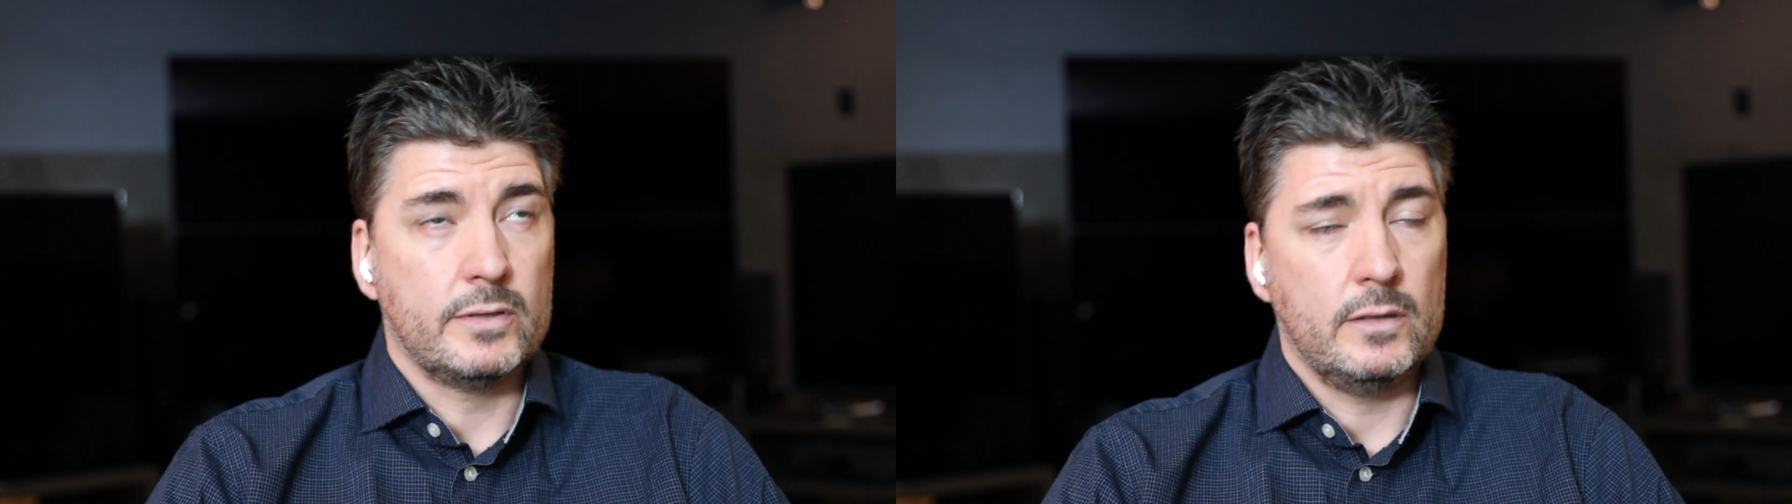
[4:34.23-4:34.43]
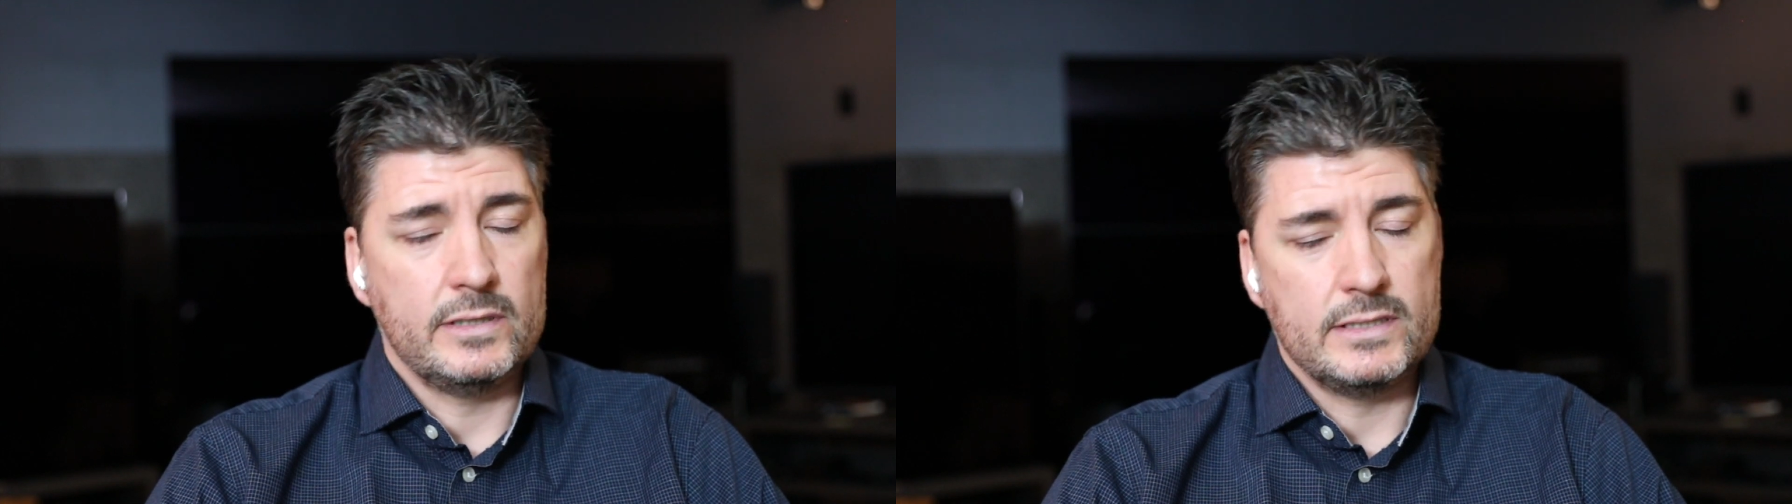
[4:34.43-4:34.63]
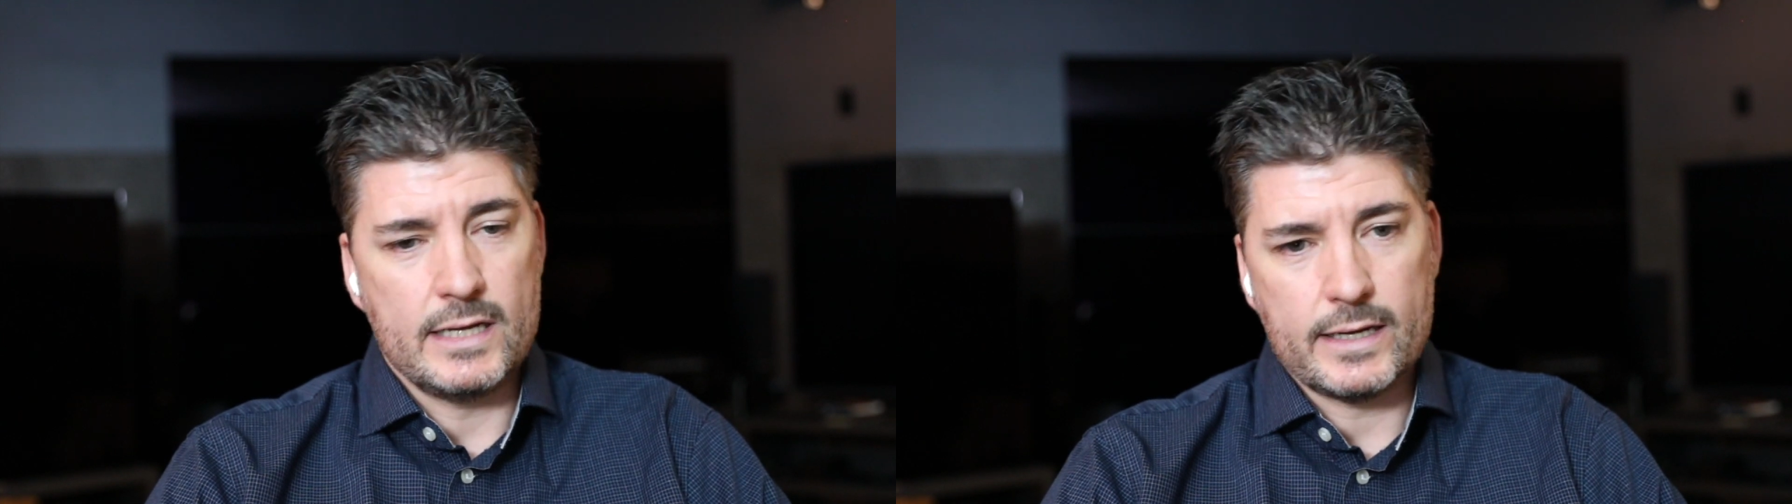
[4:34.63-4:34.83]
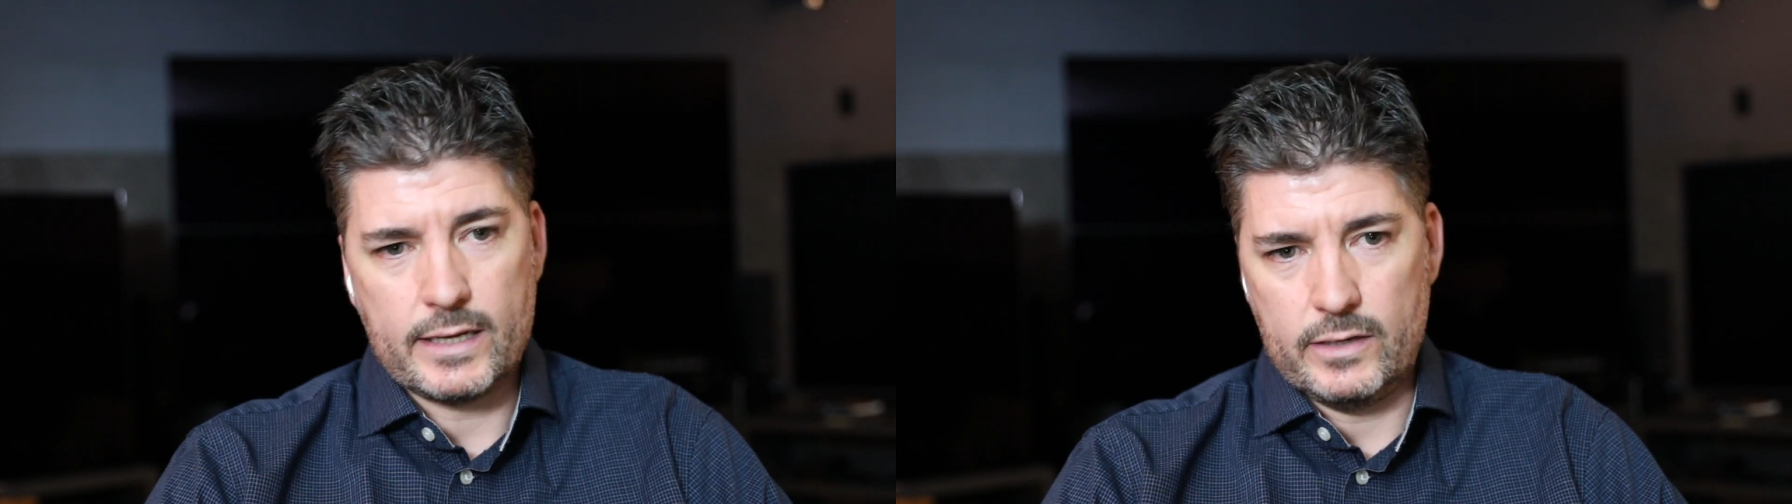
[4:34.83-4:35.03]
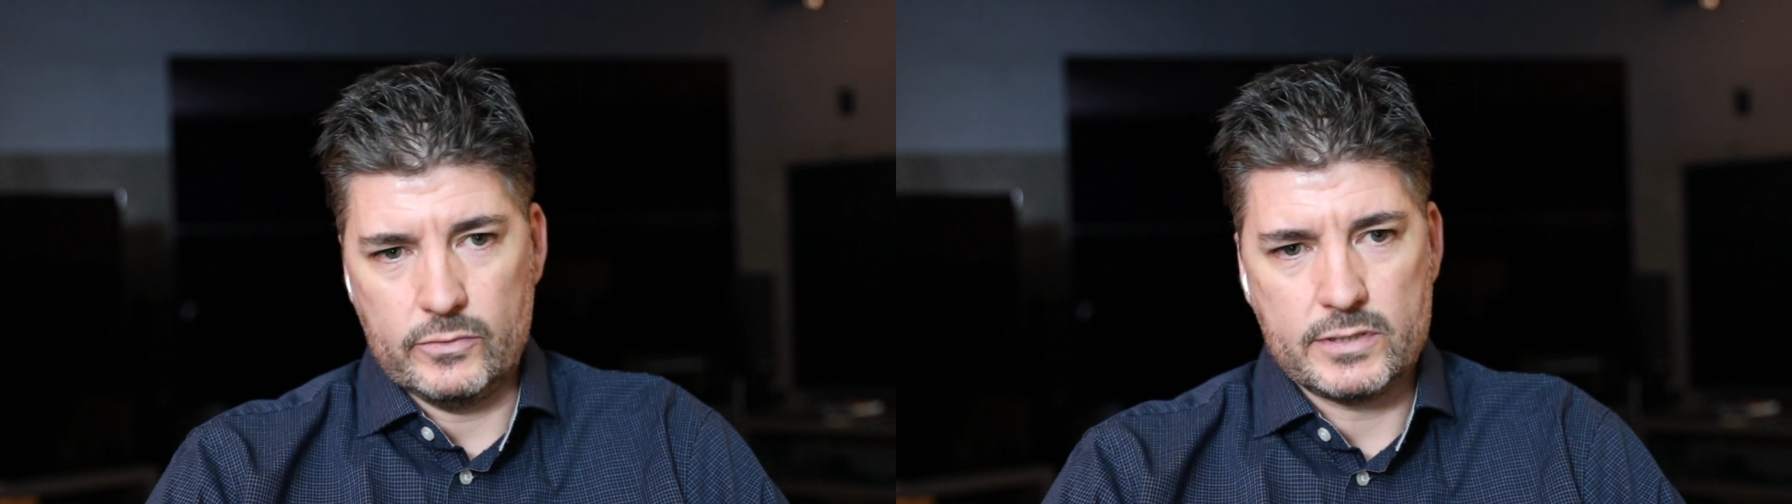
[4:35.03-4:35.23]
probably
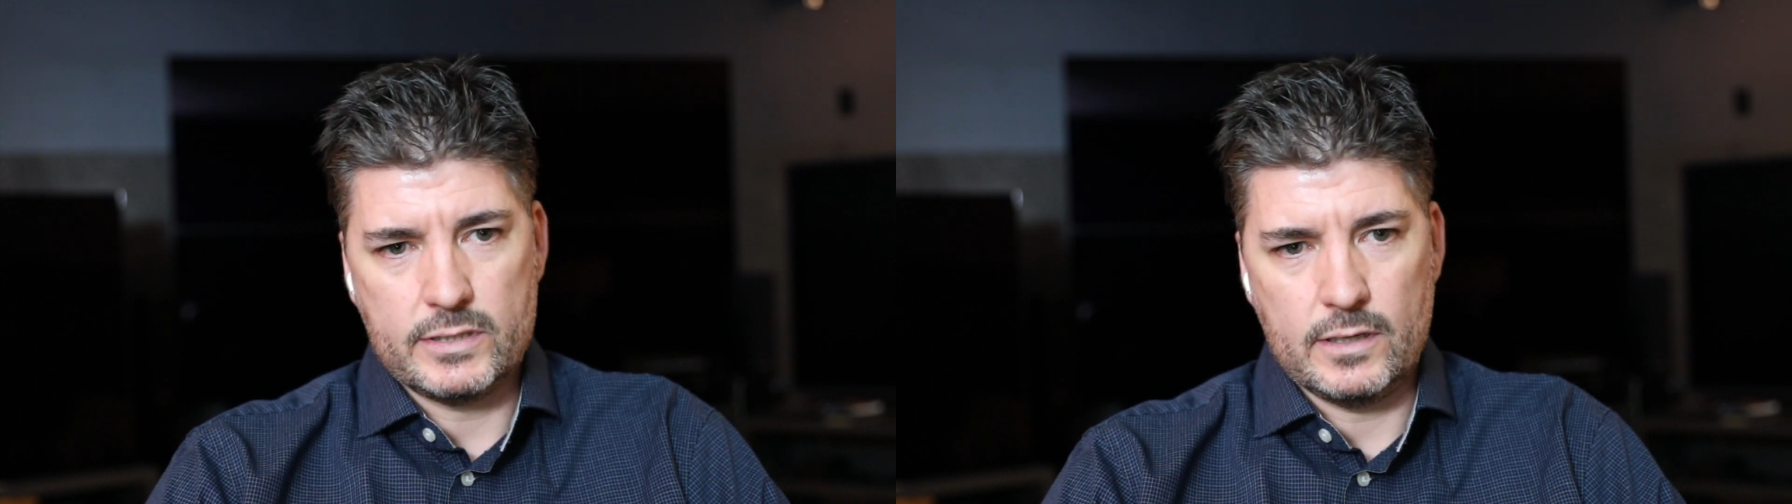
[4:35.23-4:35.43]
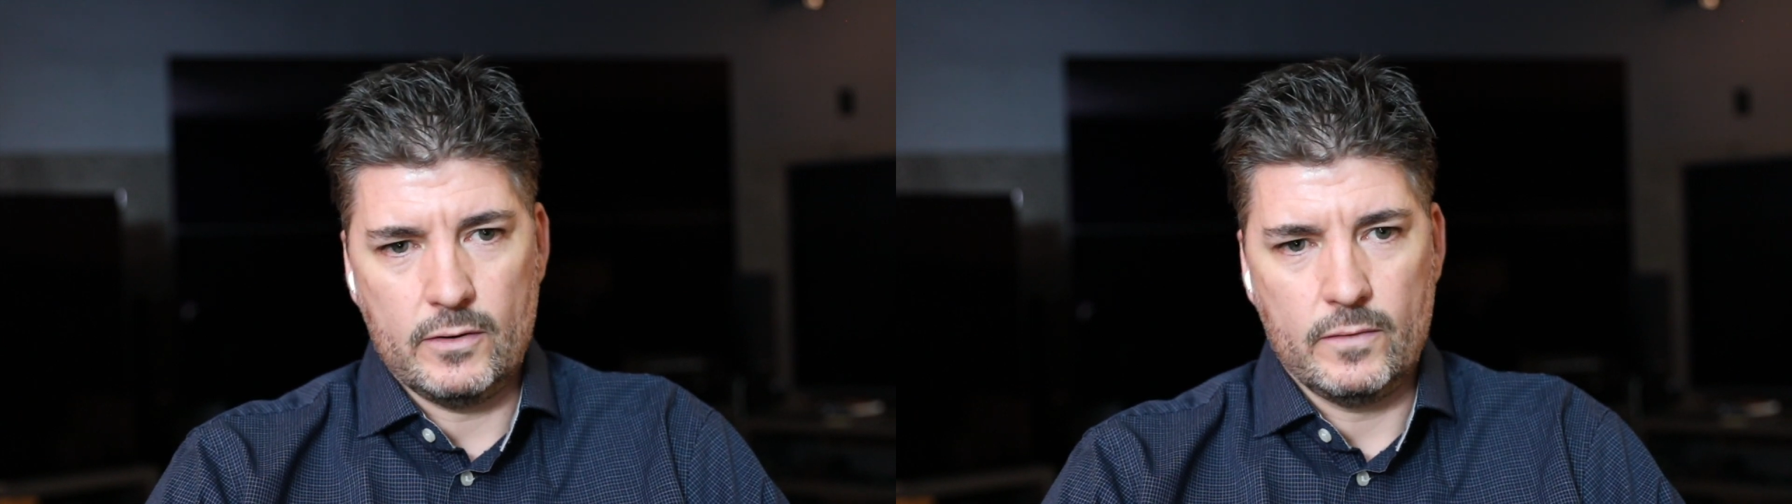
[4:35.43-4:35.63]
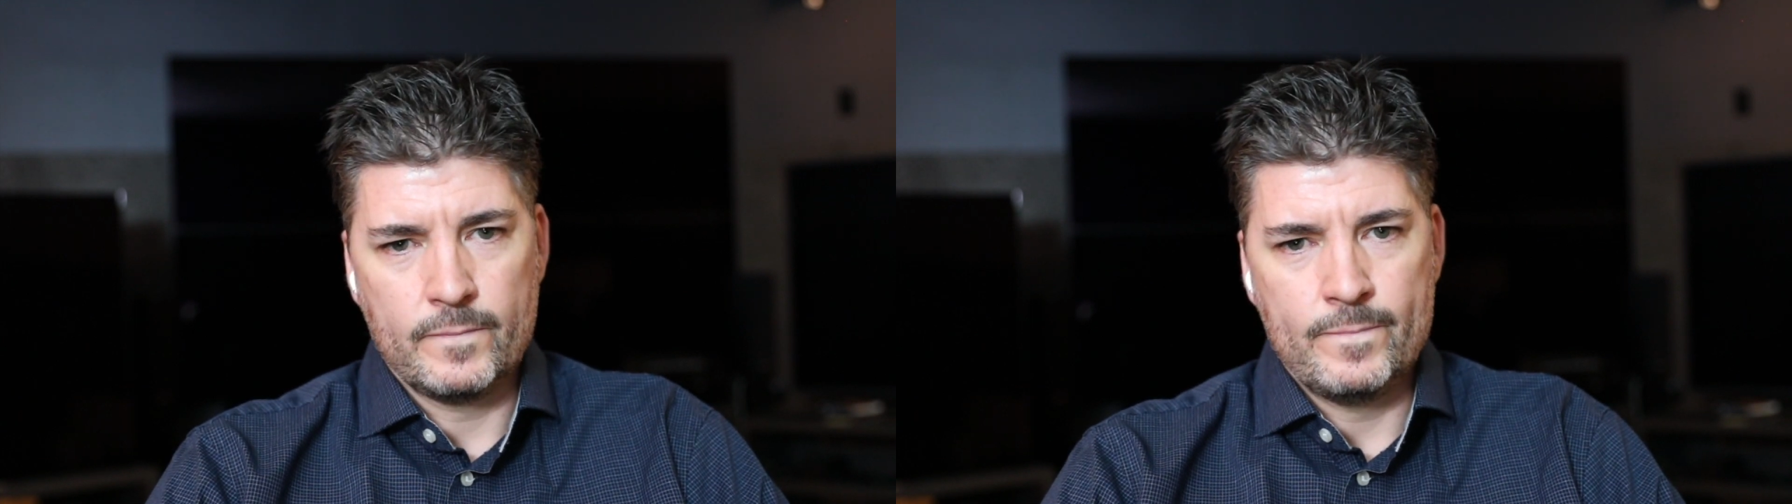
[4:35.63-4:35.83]
decade or so,